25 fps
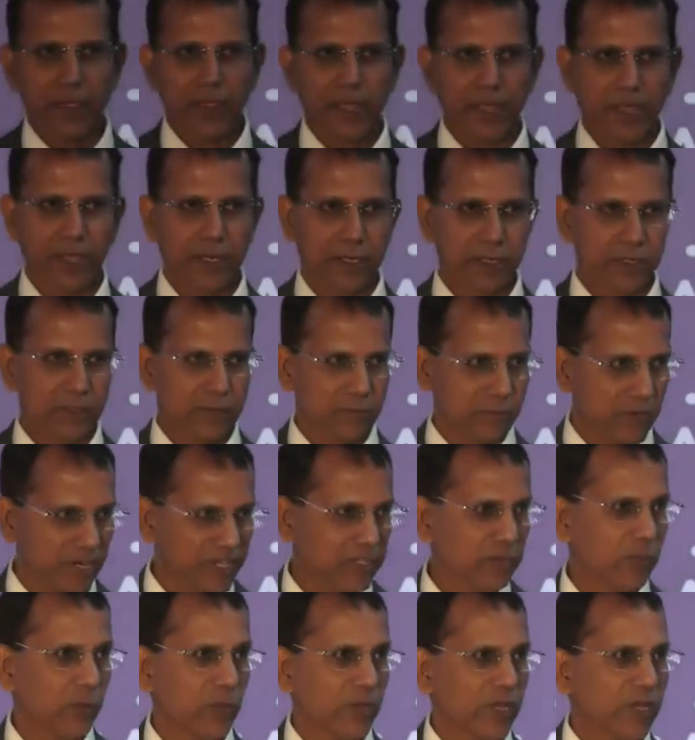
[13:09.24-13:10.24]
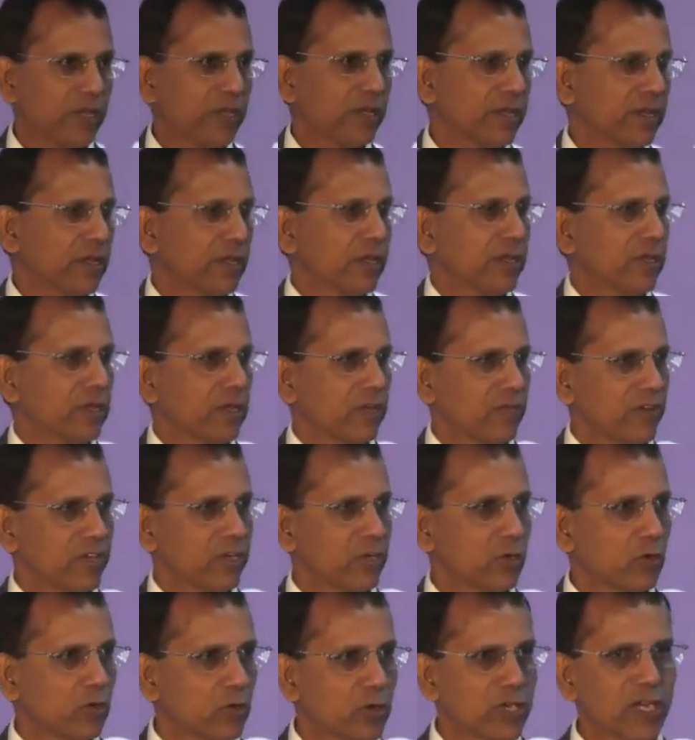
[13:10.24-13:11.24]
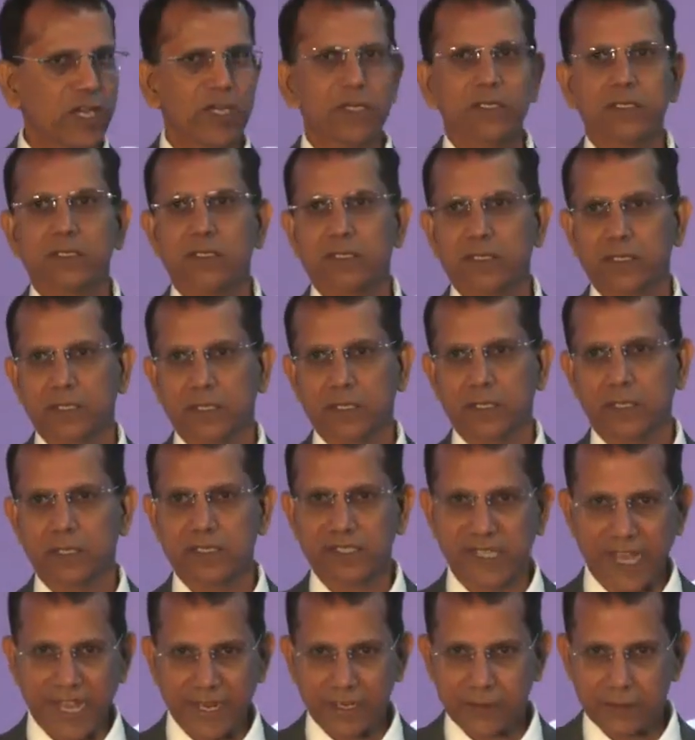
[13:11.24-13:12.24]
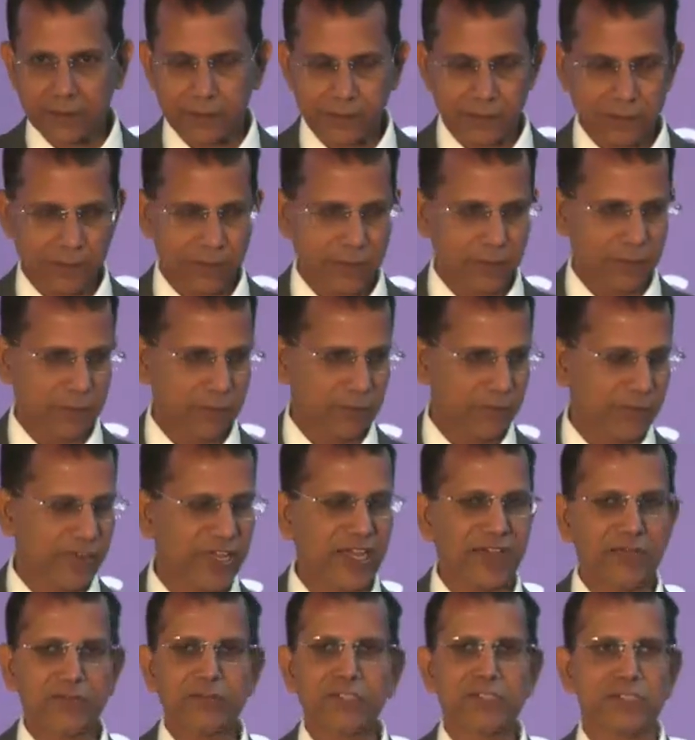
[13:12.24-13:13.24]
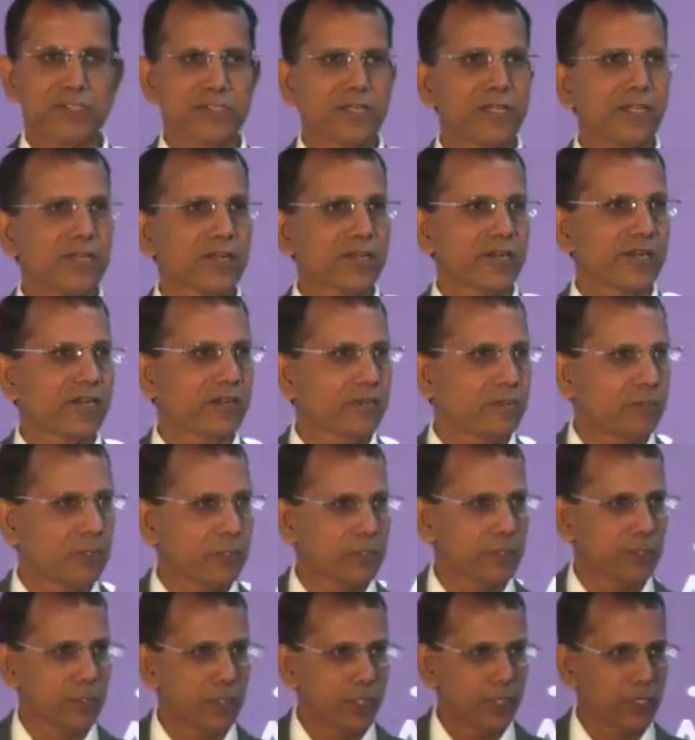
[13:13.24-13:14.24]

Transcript: and by the way, when you look at sand, we have this incredible